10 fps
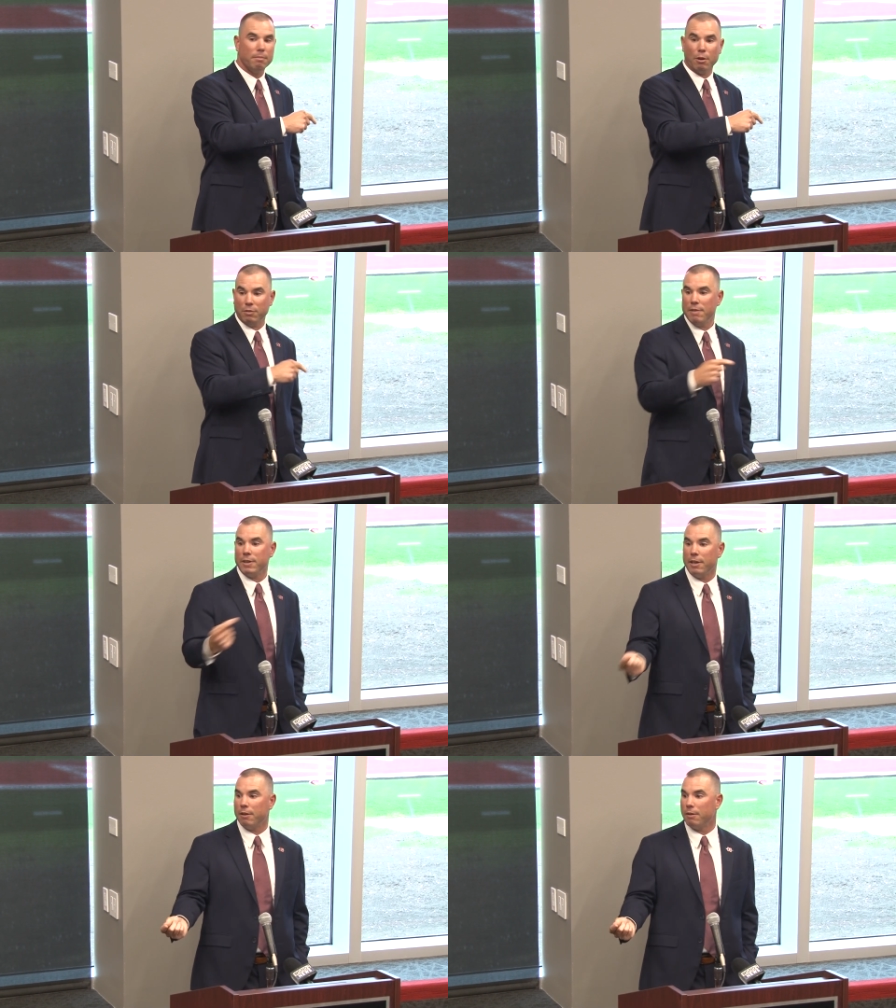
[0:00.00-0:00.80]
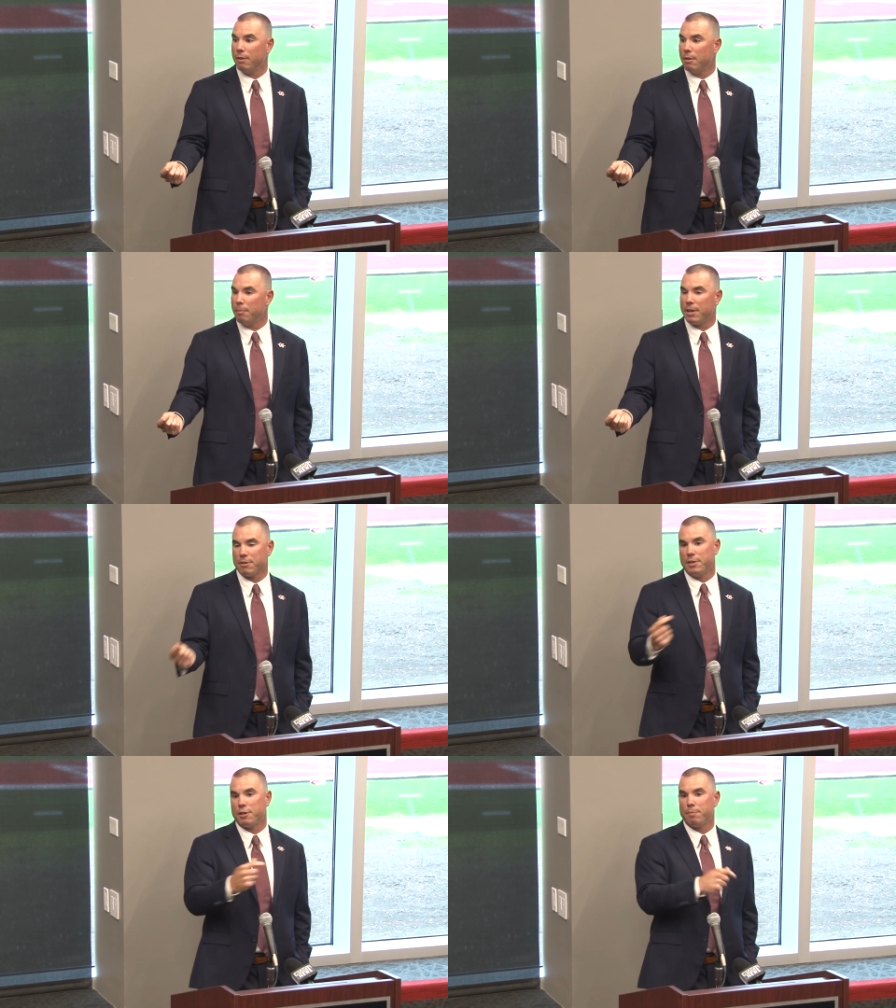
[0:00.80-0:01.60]
of living here because
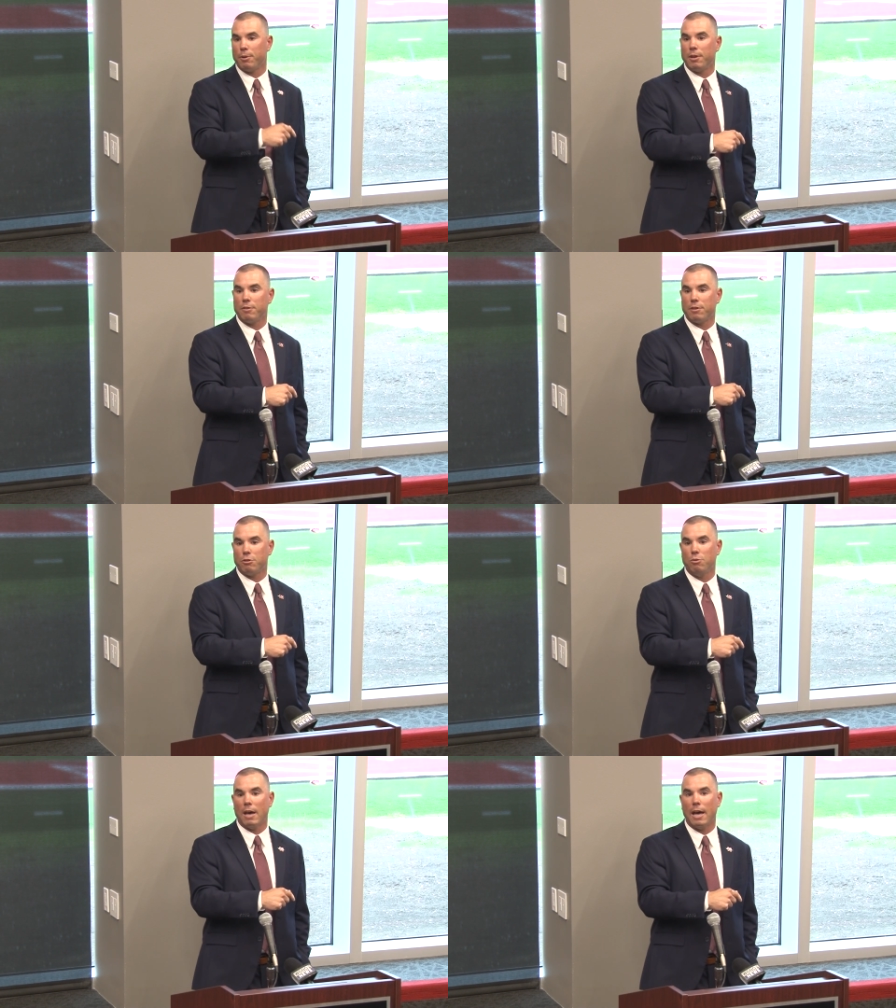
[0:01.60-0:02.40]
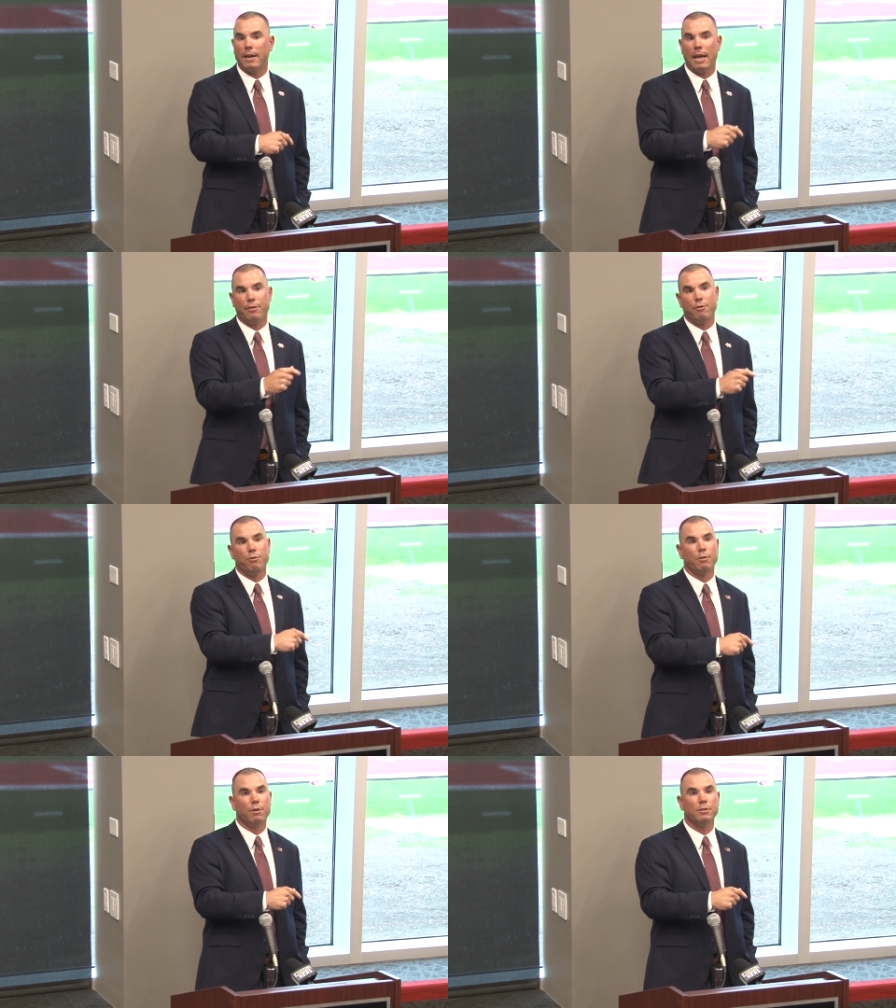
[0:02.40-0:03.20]
of the experience that you had at this
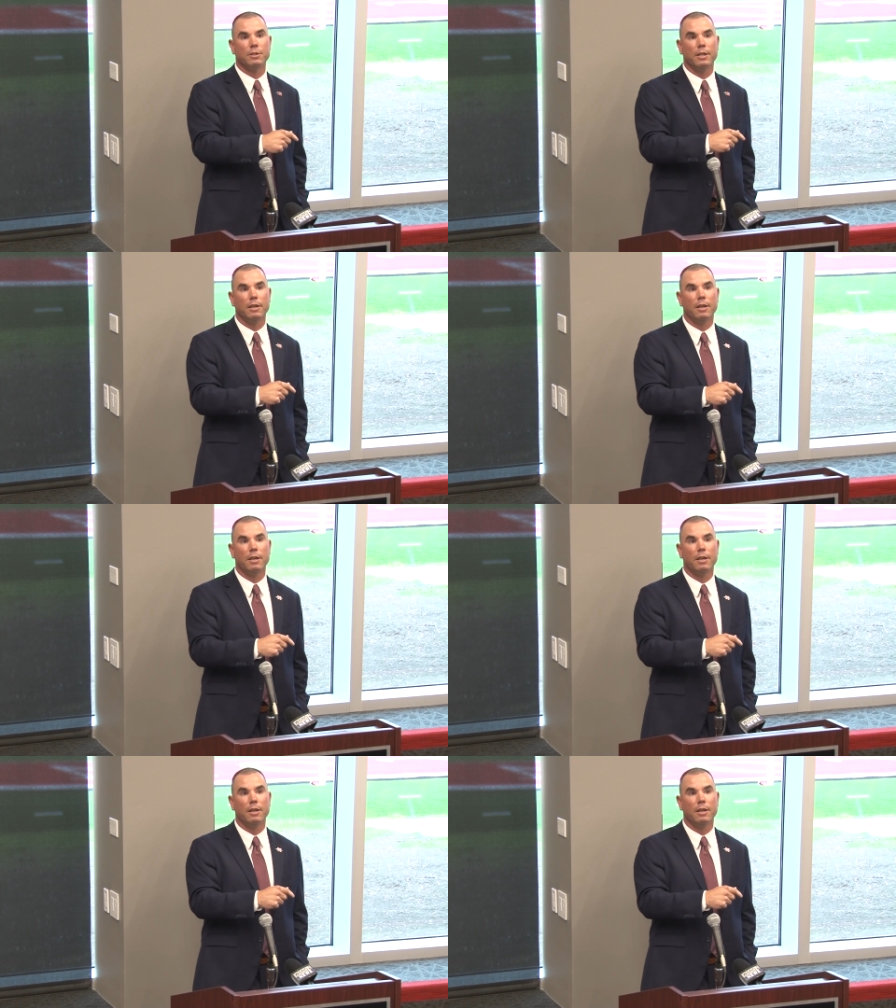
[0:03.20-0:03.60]
university.